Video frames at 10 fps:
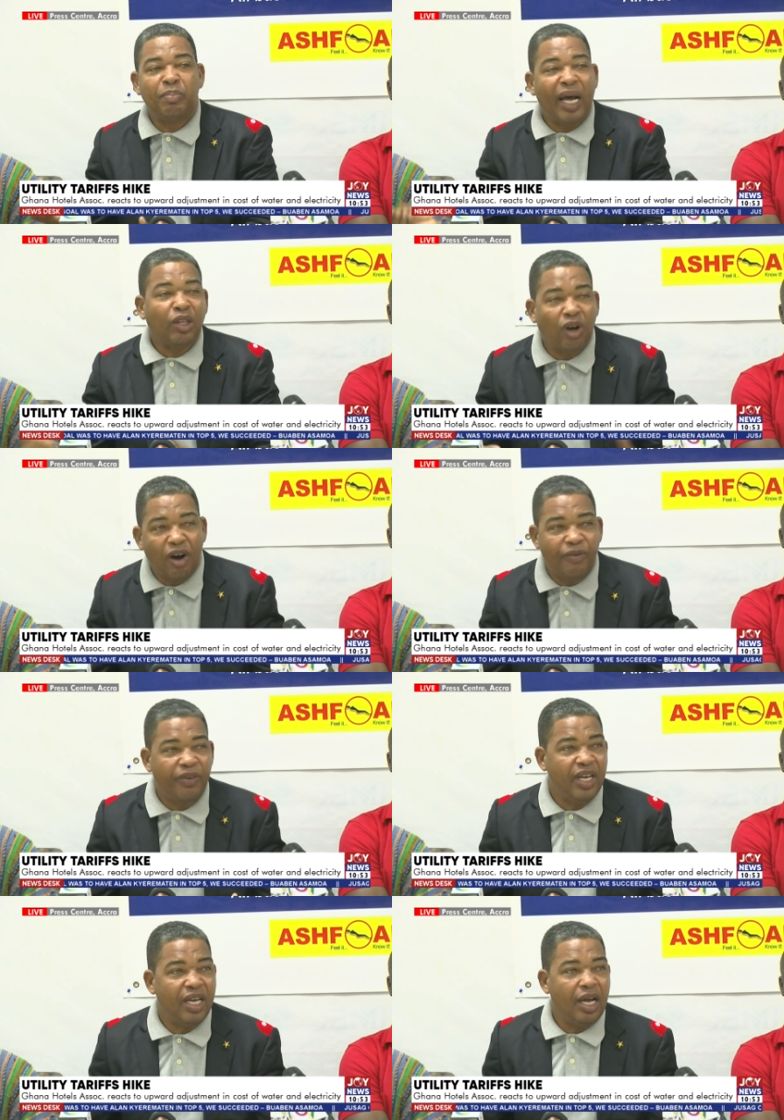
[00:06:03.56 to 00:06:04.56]
It's part
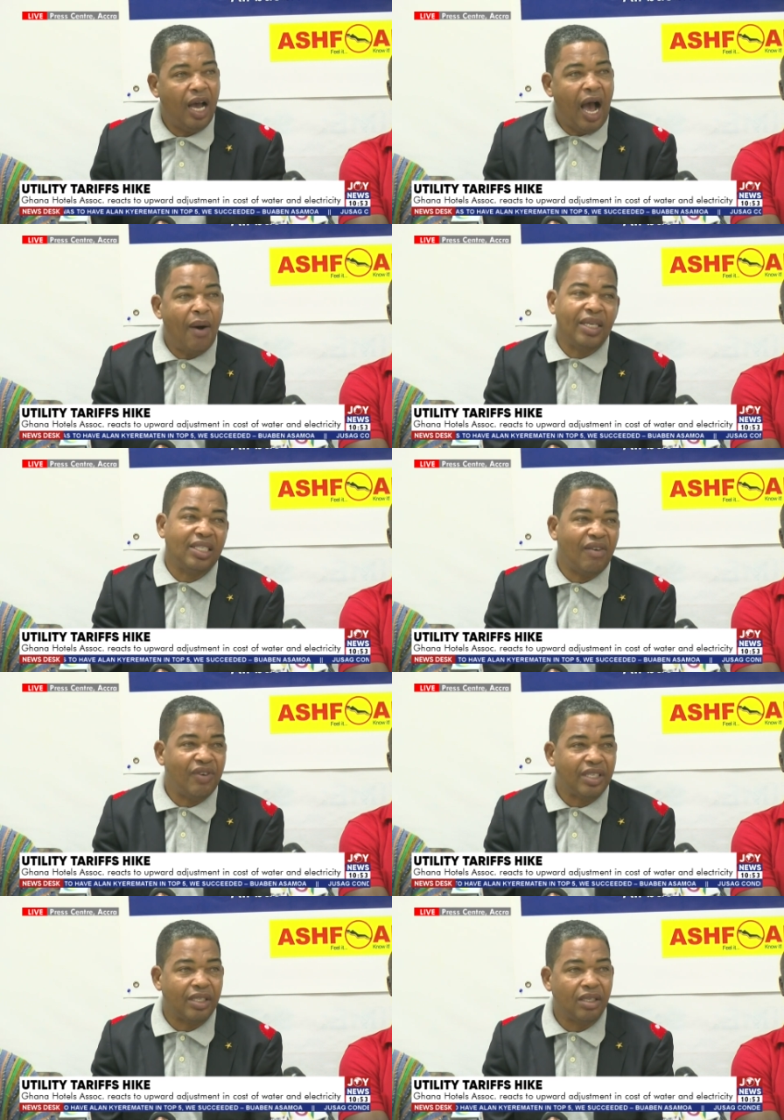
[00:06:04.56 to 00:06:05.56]
of our
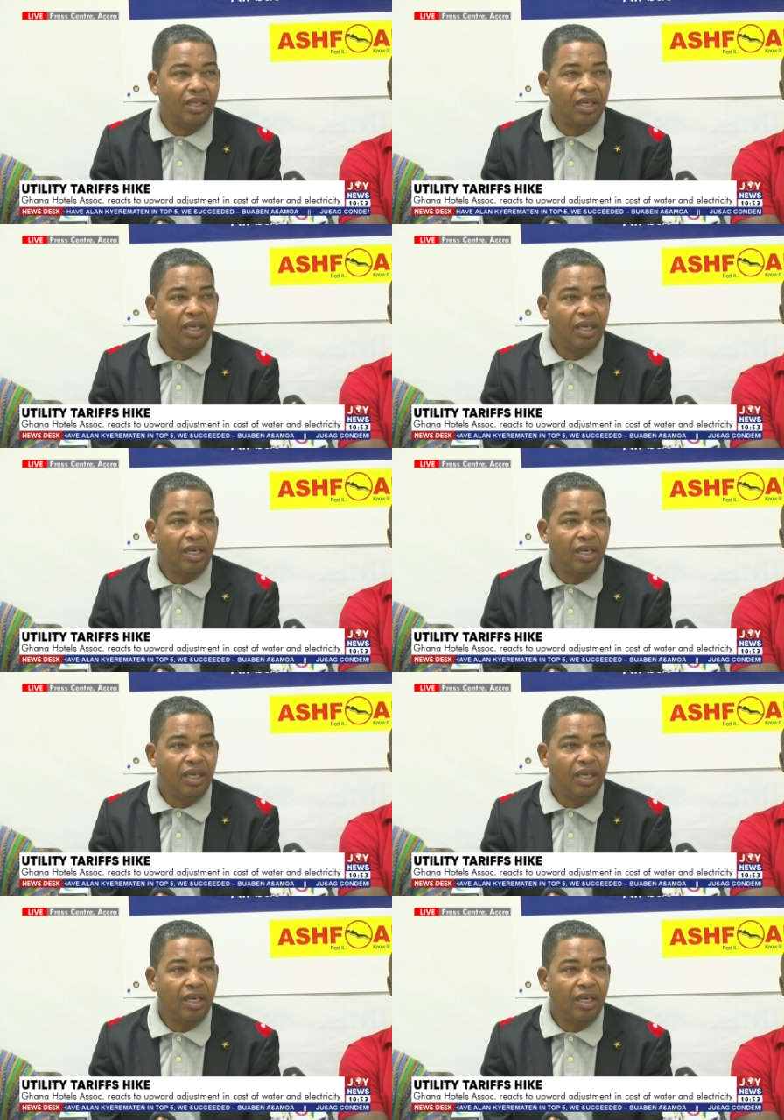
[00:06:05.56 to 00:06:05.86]
service.